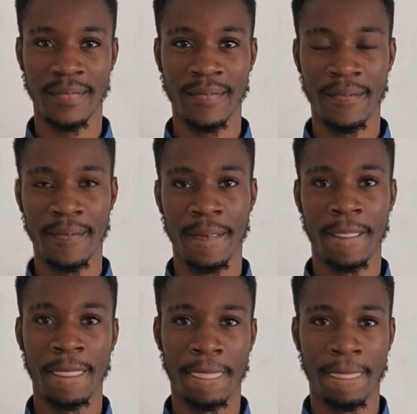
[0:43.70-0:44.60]
How
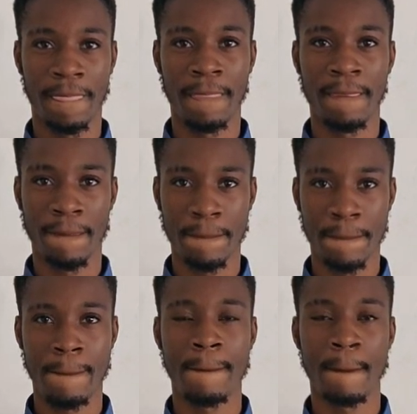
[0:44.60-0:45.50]
is it different from
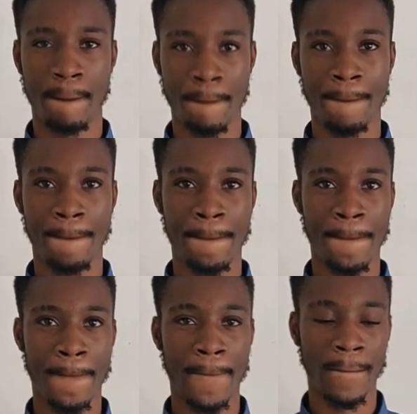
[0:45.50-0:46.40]
your uh, regular
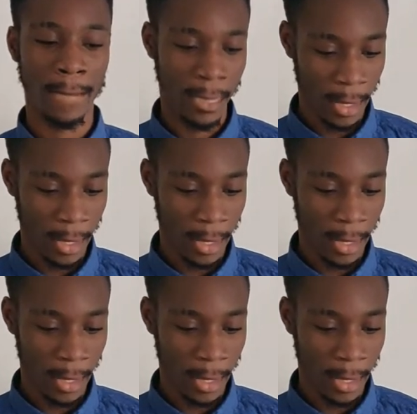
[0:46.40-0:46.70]
academics?